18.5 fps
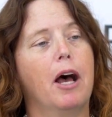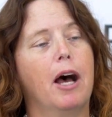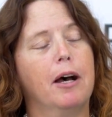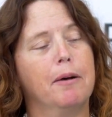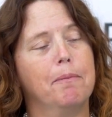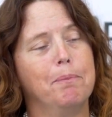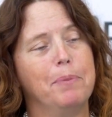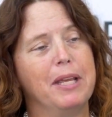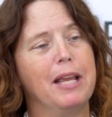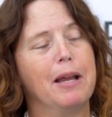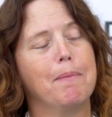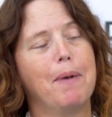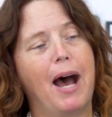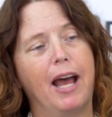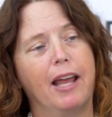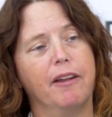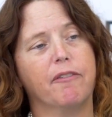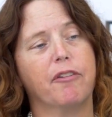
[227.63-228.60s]
a
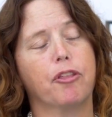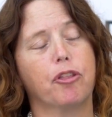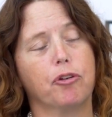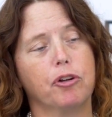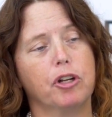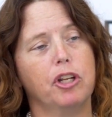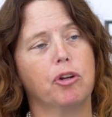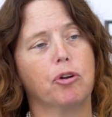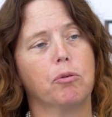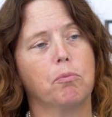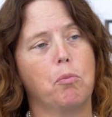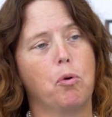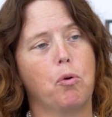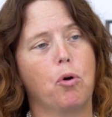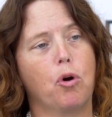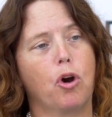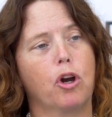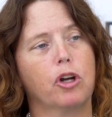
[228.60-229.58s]
BMI of 30 or
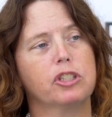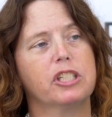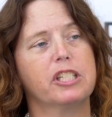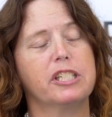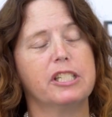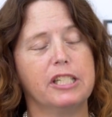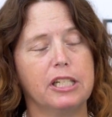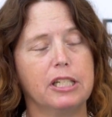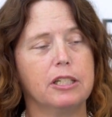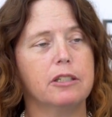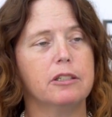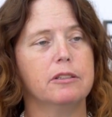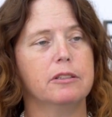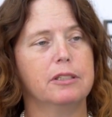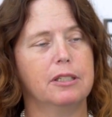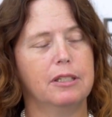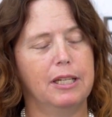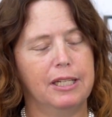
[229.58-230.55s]
more
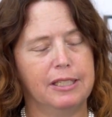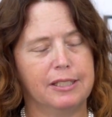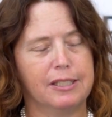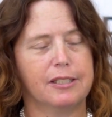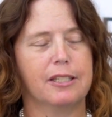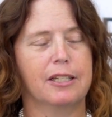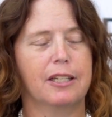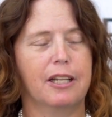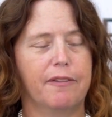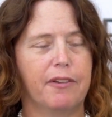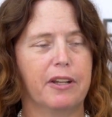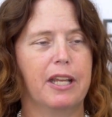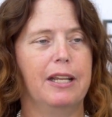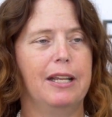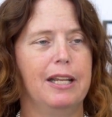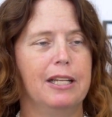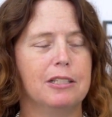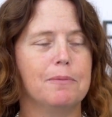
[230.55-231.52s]
still is a
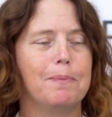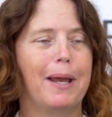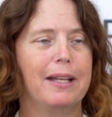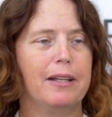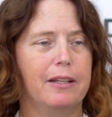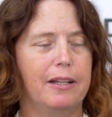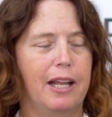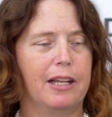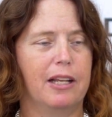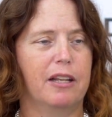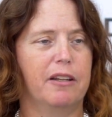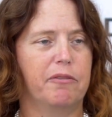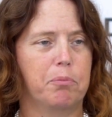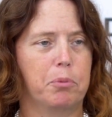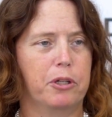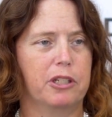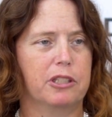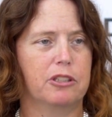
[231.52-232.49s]
significant independent
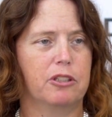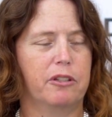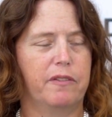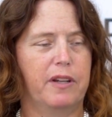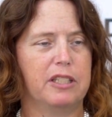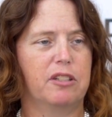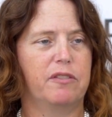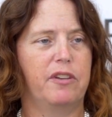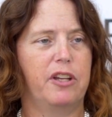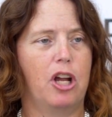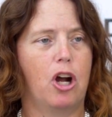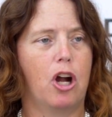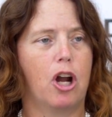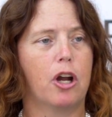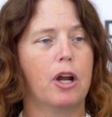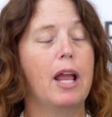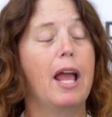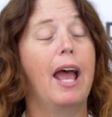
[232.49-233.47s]
negative predictor of
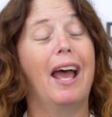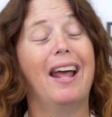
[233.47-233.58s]
SVR,